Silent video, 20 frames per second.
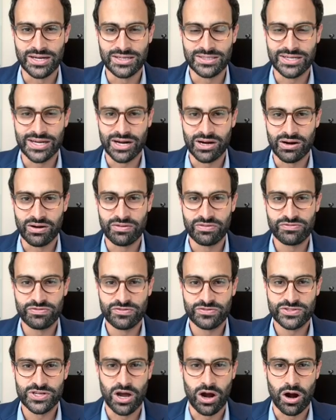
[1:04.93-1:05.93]

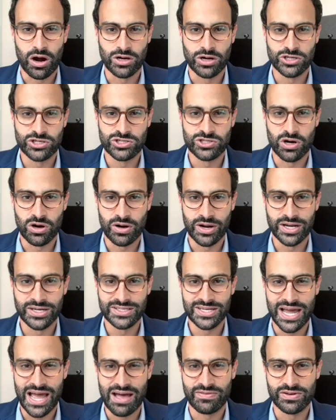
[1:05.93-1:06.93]
tariffs are starting
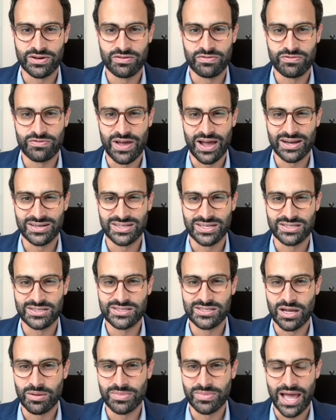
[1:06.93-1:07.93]
to have an effect in
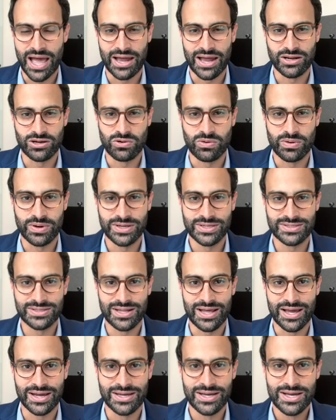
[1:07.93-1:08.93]
some categories
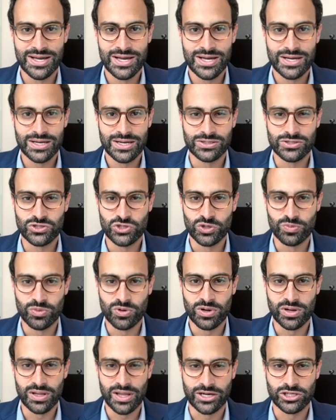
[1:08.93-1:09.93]
like
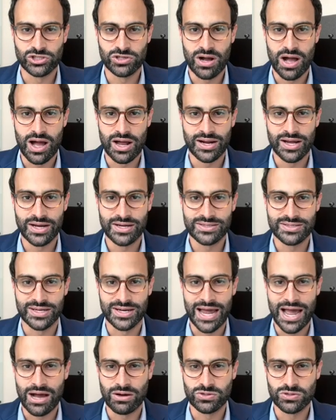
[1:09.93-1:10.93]
consumer electronics and
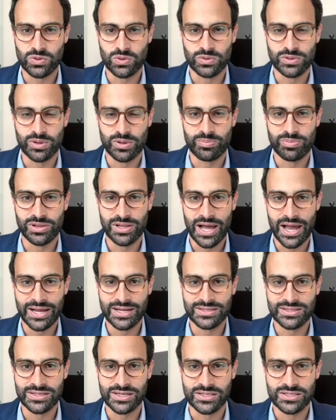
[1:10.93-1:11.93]
household
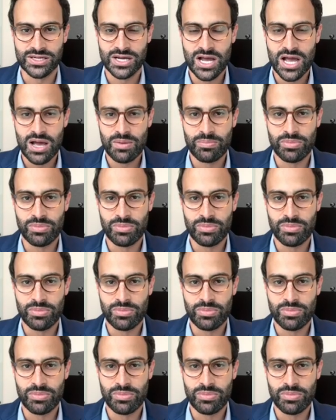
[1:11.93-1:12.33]
appliances.